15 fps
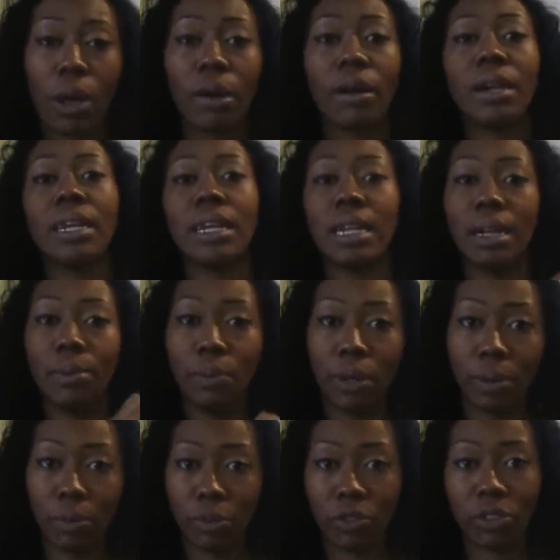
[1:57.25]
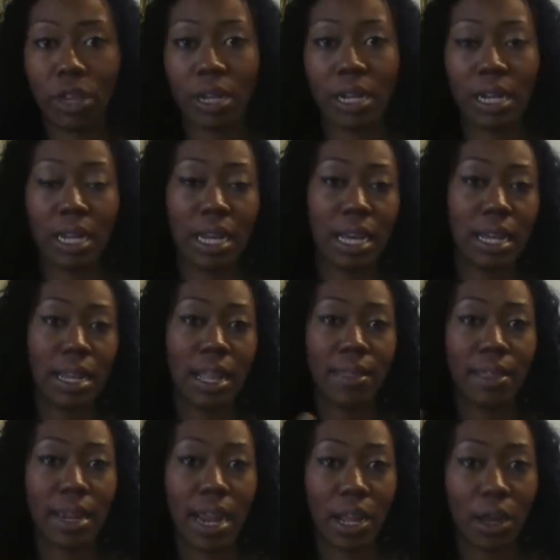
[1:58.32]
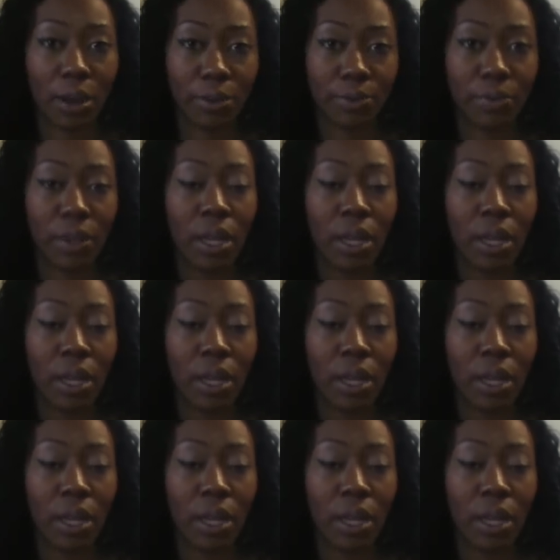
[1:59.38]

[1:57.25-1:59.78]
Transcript: water on it and I put mousse on it again, and then I go.